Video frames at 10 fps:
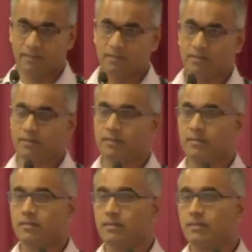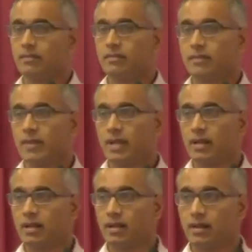
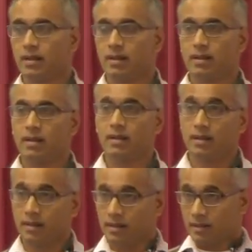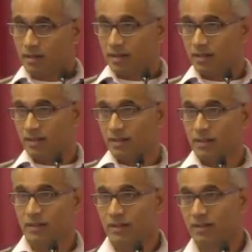
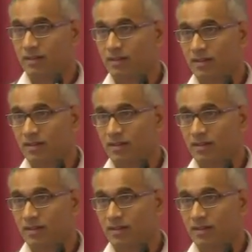No one is speaking in this clip.